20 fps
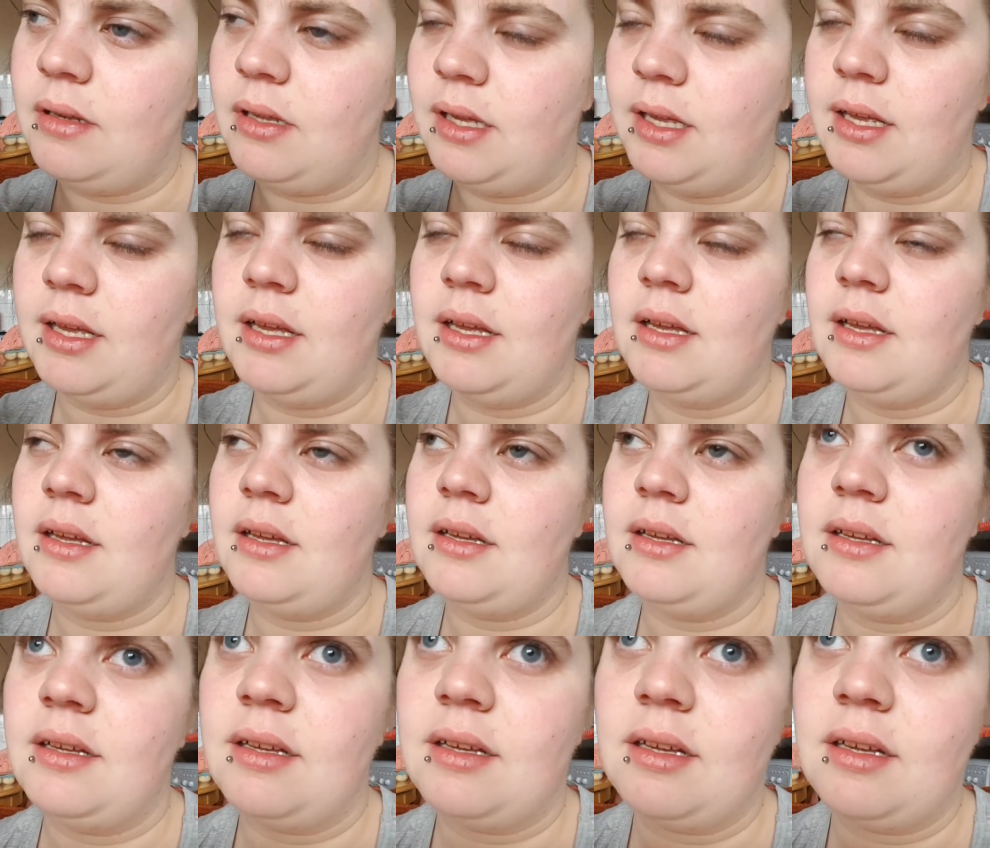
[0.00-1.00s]
Like,
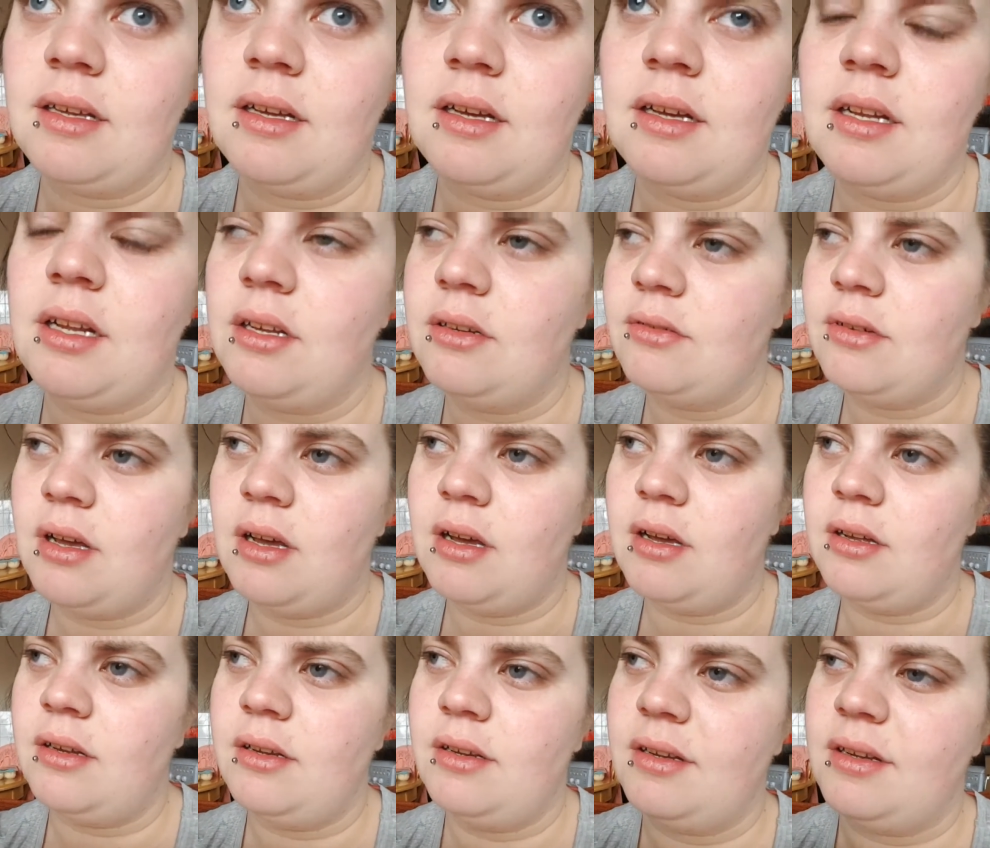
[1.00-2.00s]
I don't
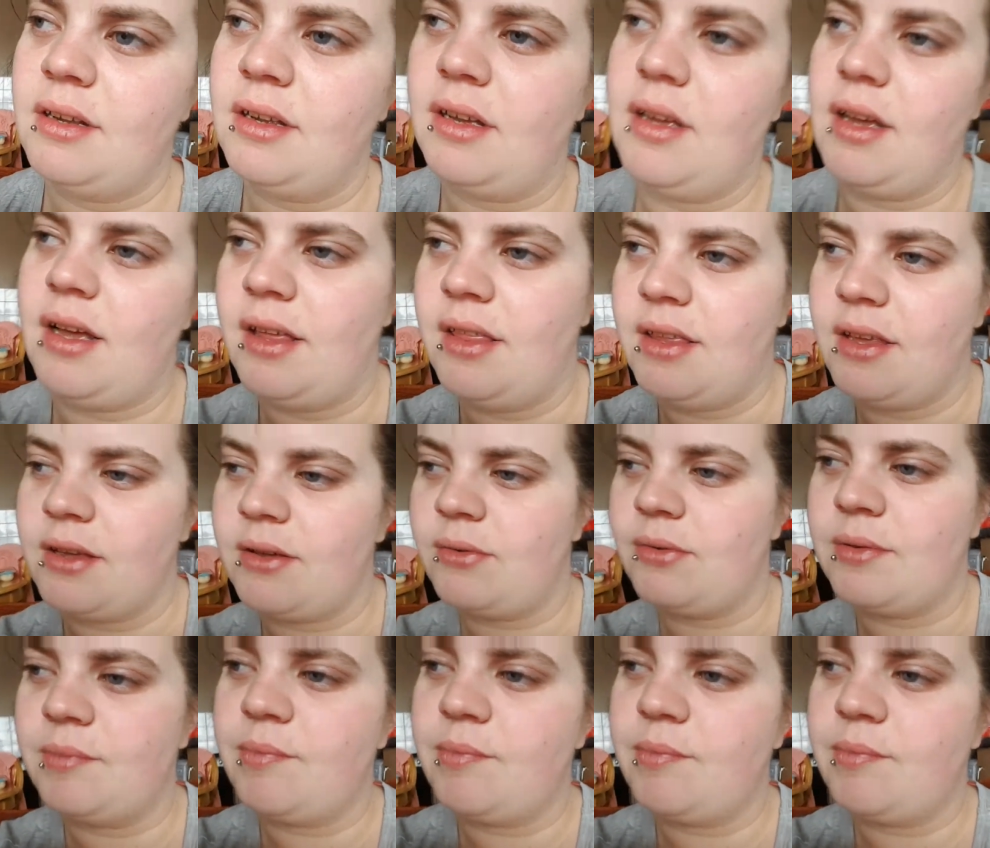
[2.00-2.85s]
know. I think it